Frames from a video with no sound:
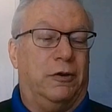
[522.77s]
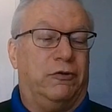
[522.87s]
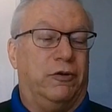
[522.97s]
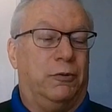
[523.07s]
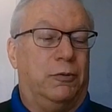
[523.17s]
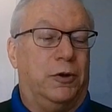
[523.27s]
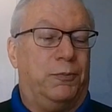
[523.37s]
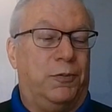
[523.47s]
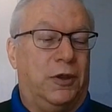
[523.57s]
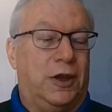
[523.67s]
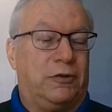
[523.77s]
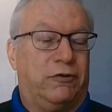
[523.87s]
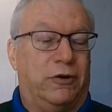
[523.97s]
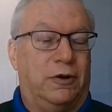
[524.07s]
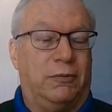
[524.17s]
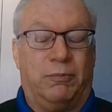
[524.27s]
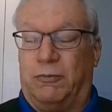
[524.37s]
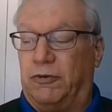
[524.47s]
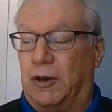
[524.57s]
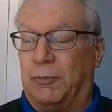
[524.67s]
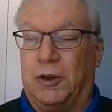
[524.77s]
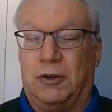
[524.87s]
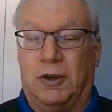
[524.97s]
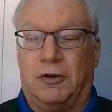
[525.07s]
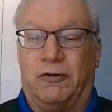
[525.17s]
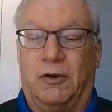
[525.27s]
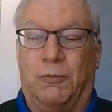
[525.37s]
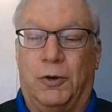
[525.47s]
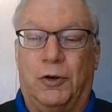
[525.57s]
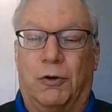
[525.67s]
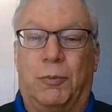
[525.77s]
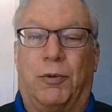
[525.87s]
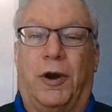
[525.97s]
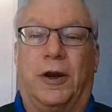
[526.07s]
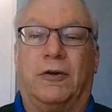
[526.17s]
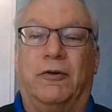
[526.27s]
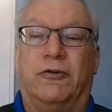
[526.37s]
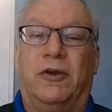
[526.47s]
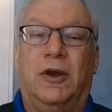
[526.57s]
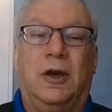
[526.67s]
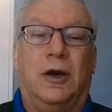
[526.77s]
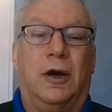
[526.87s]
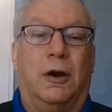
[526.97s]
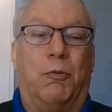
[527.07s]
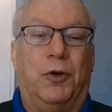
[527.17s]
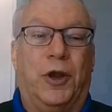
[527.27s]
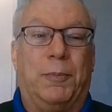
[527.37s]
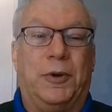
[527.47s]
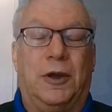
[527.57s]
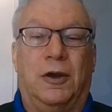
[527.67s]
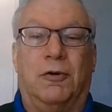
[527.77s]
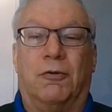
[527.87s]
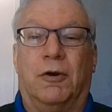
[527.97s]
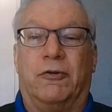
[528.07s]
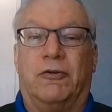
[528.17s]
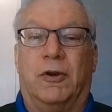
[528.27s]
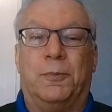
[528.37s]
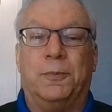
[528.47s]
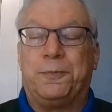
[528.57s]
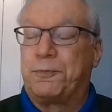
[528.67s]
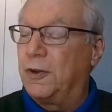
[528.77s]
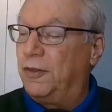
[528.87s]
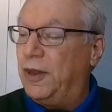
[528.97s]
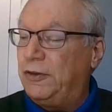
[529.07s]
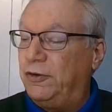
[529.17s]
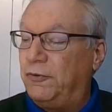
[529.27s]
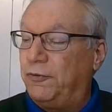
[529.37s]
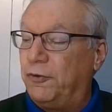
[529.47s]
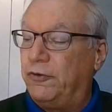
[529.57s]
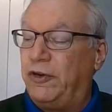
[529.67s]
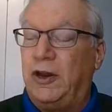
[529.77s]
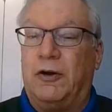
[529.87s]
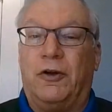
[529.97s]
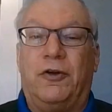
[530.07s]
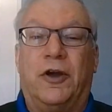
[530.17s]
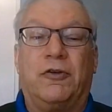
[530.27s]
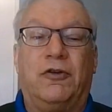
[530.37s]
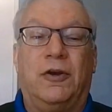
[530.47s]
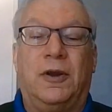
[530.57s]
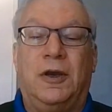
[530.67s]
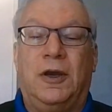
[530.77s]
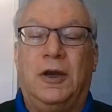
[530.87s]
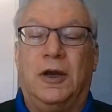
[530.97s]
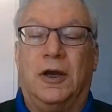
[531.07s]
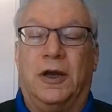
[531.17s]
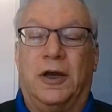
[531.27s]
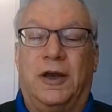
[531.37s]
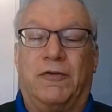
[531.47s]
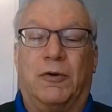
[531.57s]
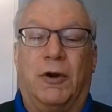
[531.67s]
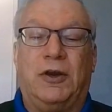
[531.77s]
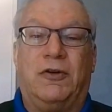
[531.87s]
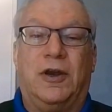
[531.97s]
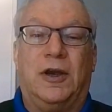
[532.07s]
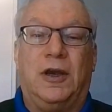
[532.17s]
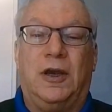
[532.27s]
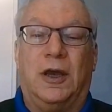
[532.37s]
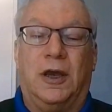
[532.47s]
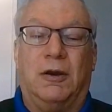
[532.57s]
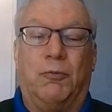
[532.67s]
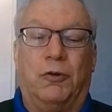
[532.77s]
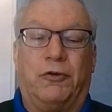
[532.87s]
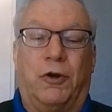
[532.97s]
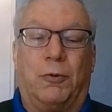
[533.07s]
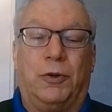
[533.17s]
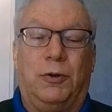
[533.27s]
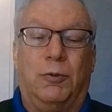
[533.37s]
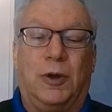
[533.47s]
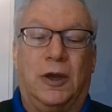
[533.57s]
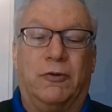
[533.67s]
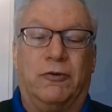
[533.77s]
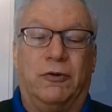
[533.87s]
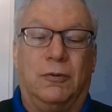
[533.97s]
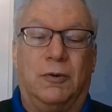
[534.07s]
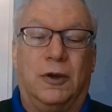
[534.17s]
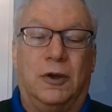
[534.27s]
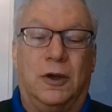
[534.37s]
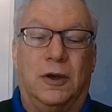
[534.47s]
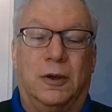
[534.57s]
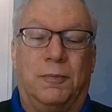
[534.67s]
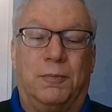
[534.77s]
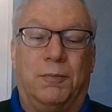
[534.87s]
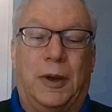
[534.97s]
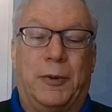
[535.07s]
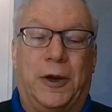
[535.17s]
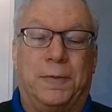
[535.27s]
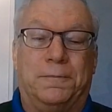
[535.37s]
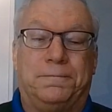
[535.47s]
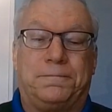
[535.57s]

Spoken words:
So that's something that when you're in practice will not be a hindrance. So that's it for standard deduction. Have a great day, and we'll talk with you again soon. Bye-bye.